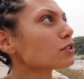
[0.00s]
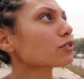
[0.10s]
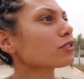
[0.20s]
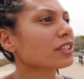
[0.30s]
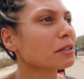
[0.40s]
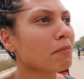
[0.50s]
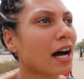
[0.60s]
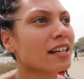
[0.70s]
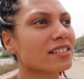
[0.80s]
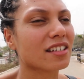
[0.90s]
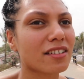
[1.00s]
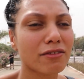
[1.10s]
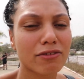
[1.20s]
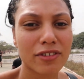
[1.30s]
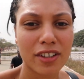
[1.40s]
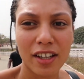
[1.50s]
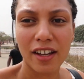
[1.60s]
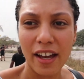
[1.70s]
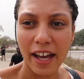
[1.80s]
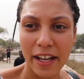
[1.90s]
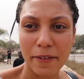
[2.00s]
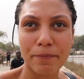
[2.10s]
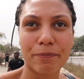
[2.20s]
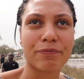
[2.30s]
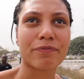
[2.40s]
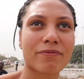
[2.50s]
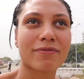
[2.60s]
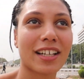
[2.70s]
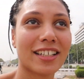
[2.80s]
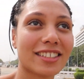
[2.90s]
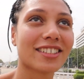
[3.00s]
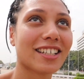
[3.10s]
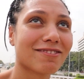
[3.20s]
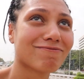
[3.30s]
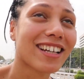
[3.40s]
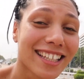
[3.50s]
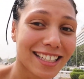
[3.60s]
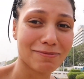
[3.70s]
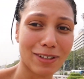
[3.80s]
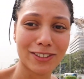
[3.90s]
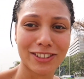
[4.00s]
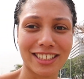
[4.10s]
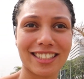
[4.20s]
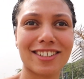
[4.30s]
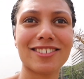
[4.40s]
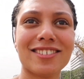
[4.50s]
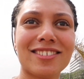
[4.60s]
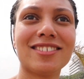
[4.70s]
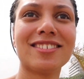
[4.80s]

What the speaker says: take that up, find some friends that you've met at some of these events, and you could